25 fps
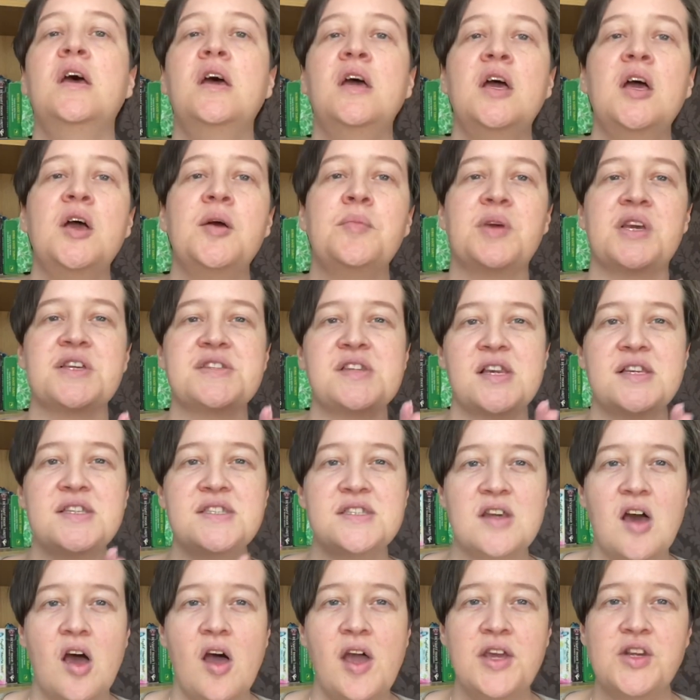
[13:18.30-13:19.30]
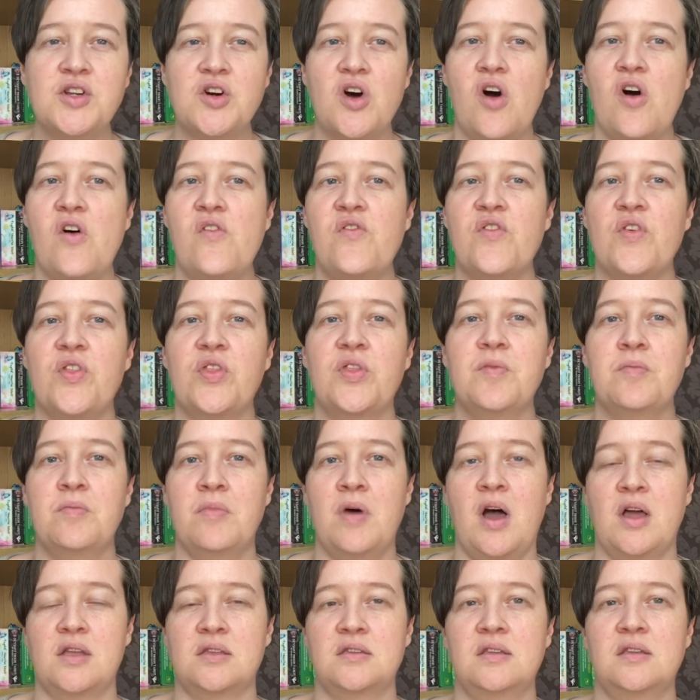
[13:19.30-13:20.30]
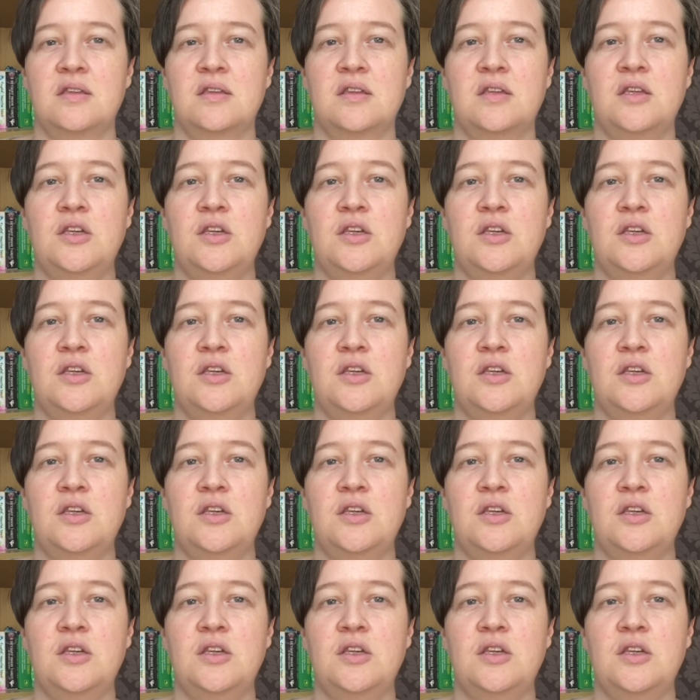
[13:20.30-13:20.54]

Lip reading: because I started off the month